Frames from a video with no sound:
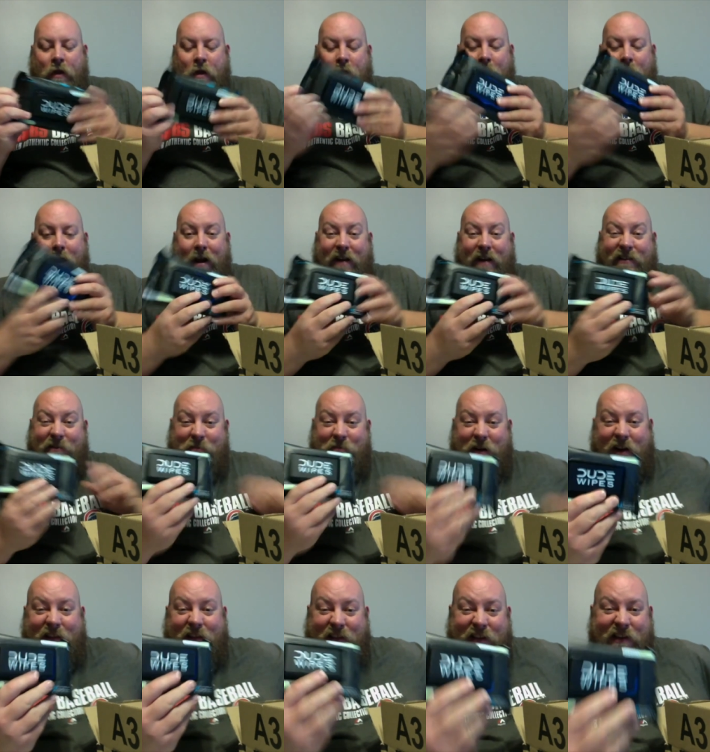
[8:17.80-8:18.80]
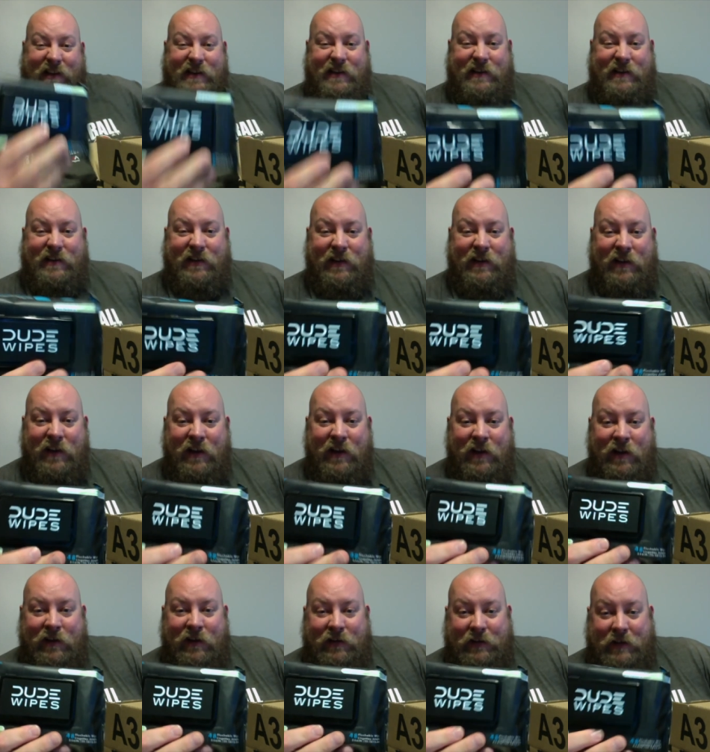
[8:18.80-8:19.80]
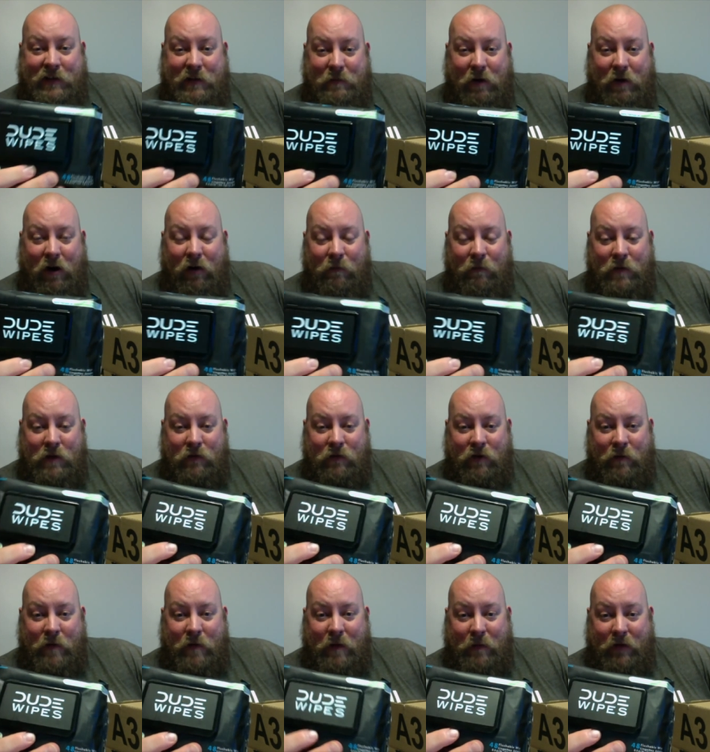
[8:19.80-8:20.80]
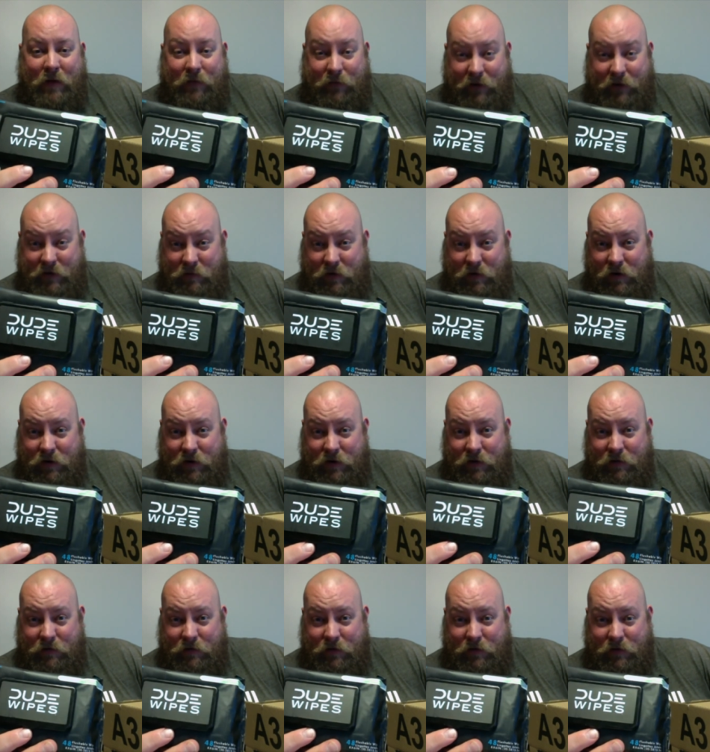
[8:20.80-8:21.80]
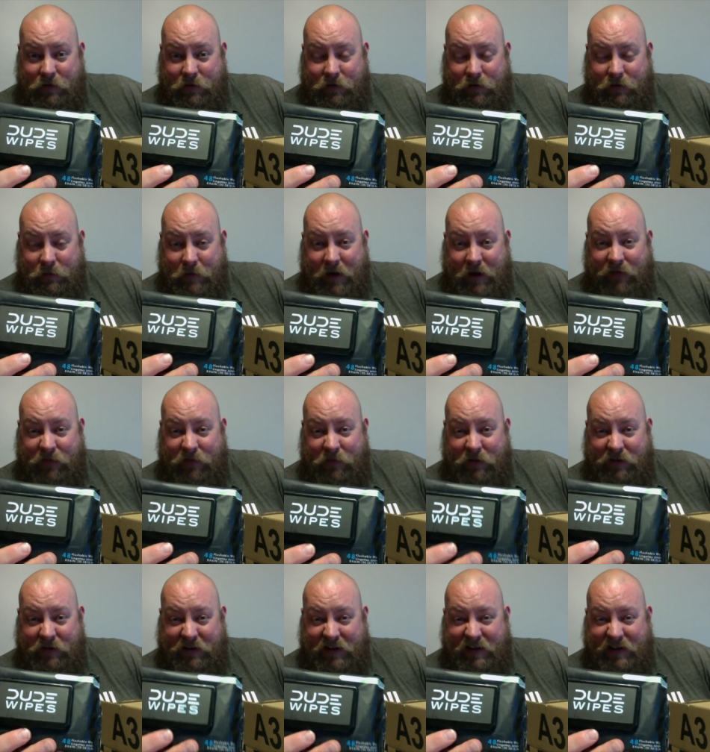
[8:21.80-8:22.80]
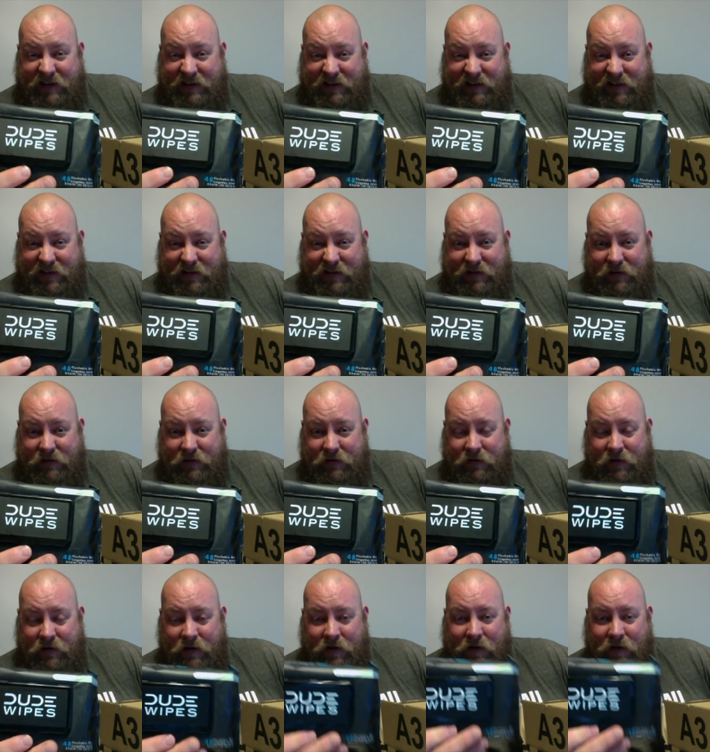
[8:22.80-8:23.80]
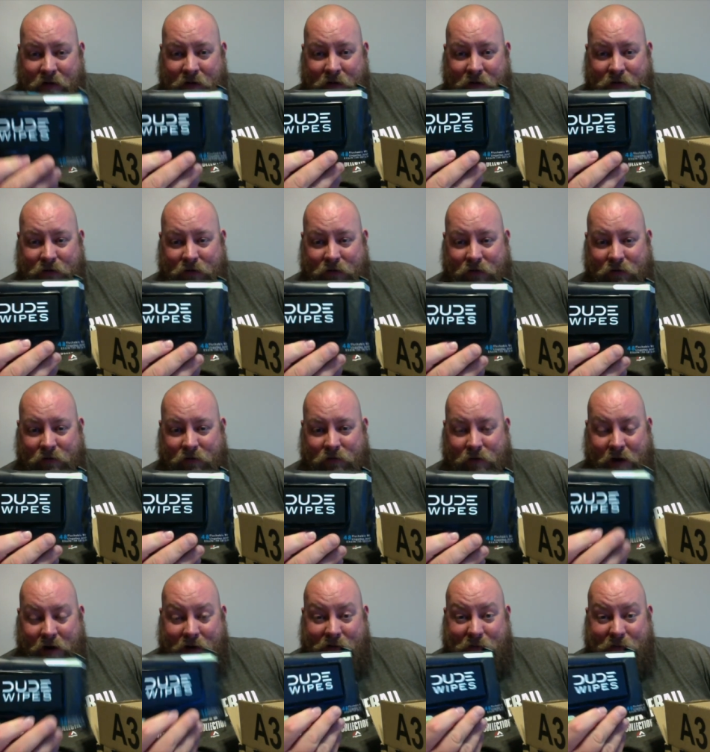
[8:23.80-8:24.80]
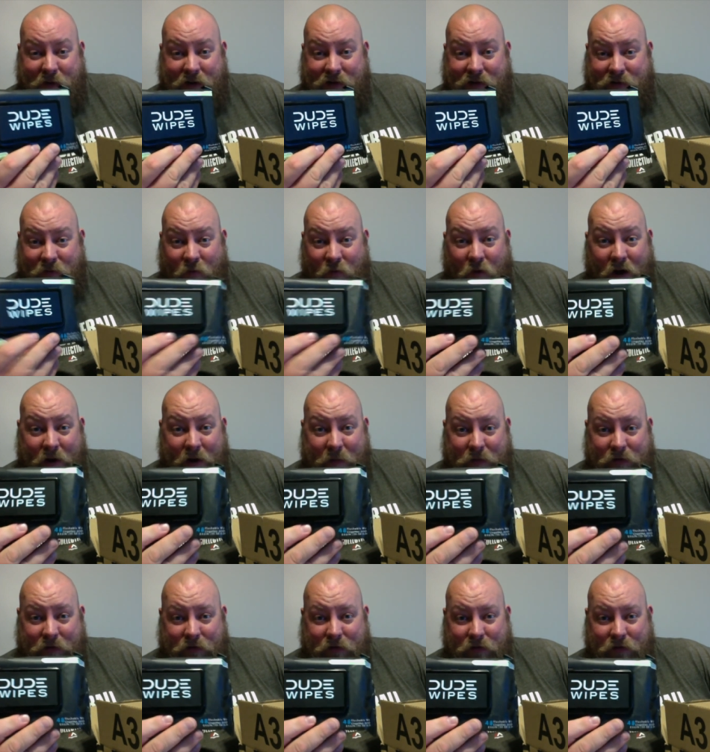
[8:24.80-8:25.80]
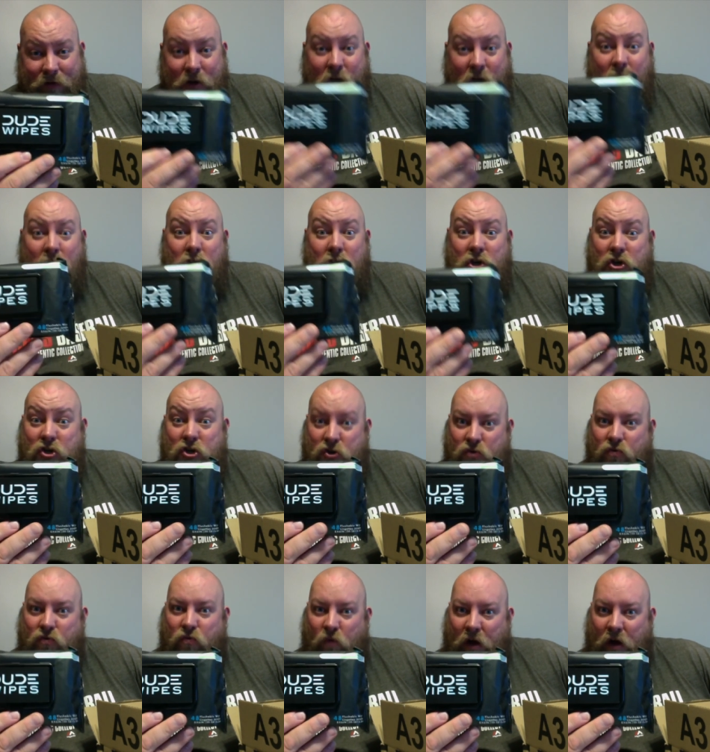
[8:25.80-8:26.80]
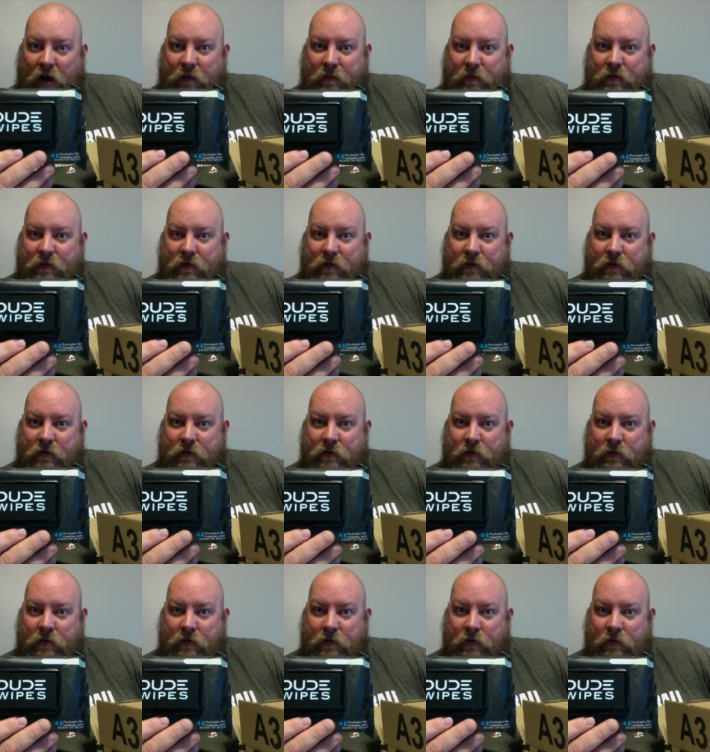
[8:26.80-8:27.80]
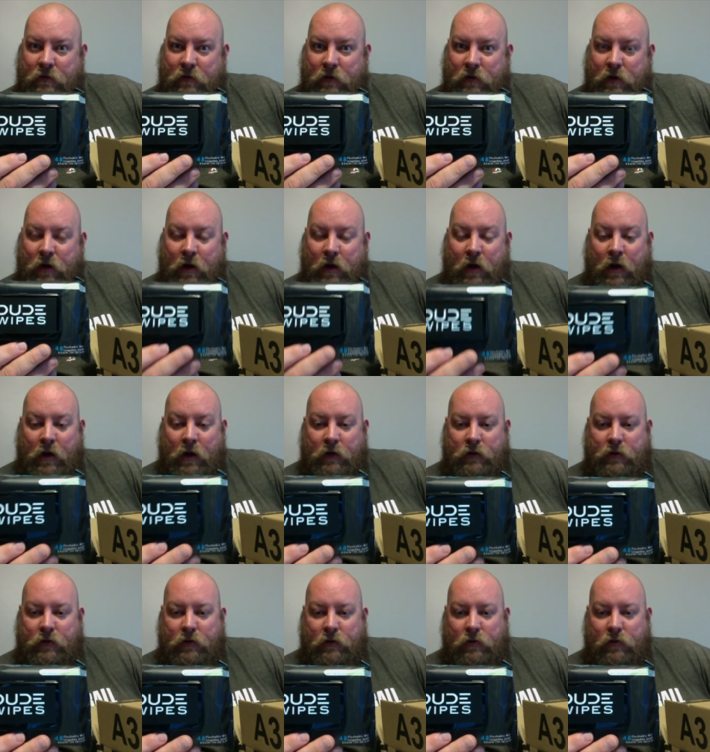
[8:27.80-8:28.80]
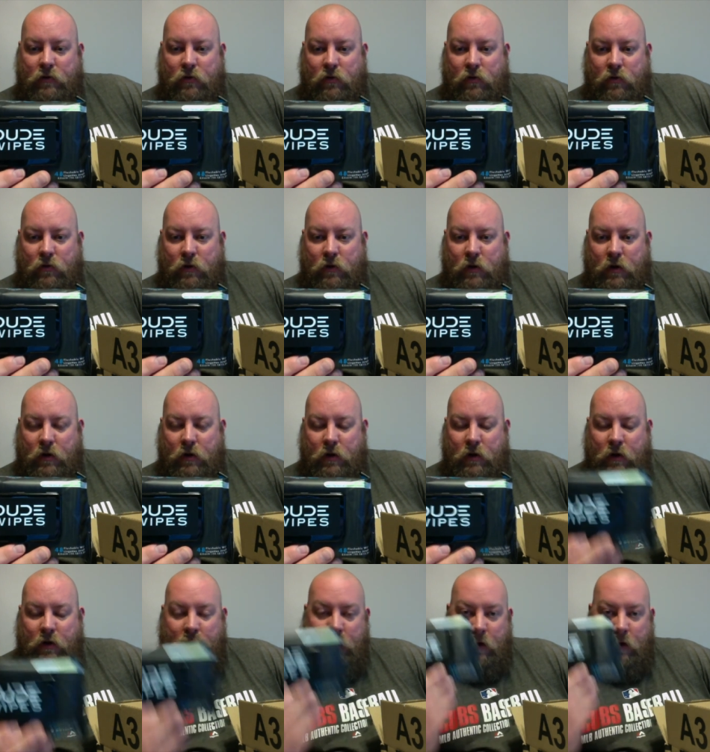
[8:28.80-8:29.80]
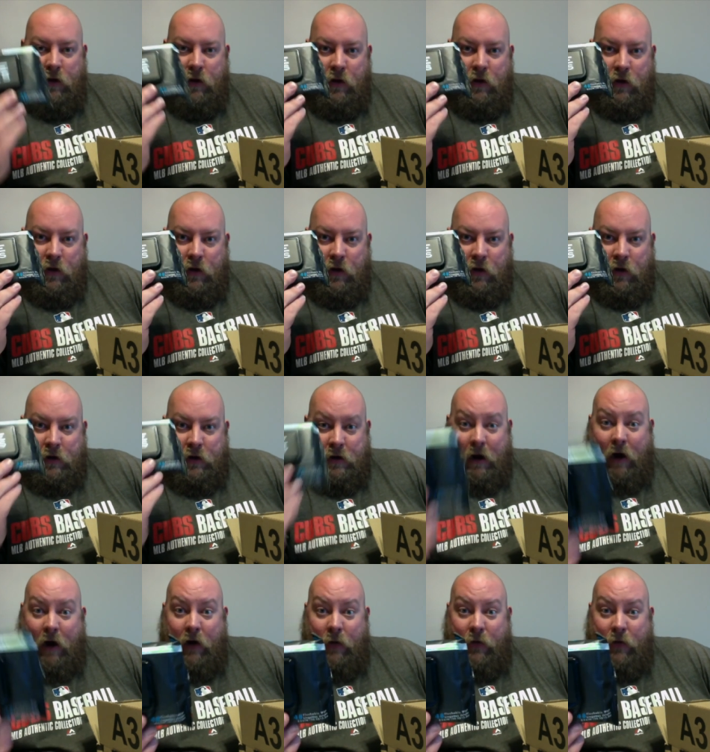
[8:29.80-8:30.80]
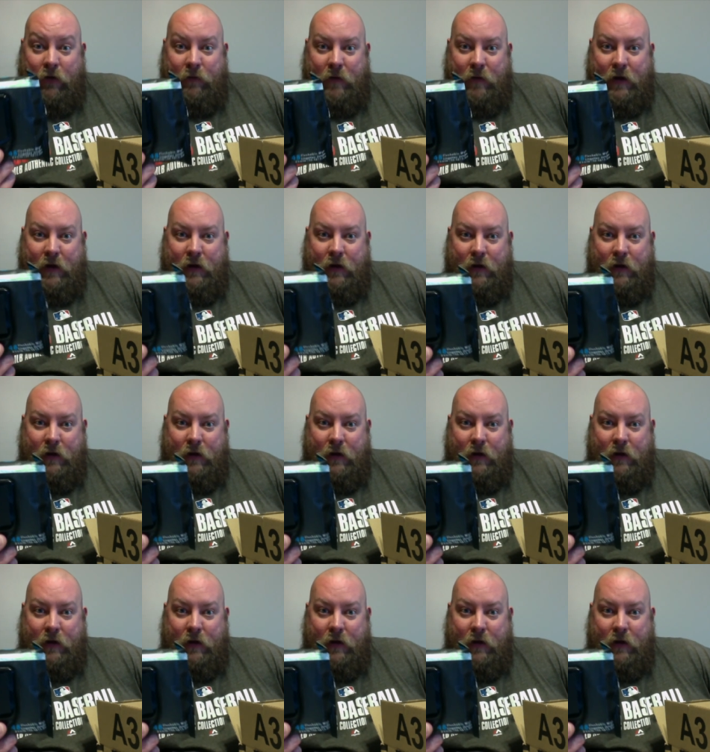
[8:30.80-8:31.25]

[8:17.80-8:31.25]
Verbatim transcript: I actually bought these to keep on me when I'm at my flea market because the bathroom there is kind of disgusting. So I just bought some wipes, dude wipes, to carry with me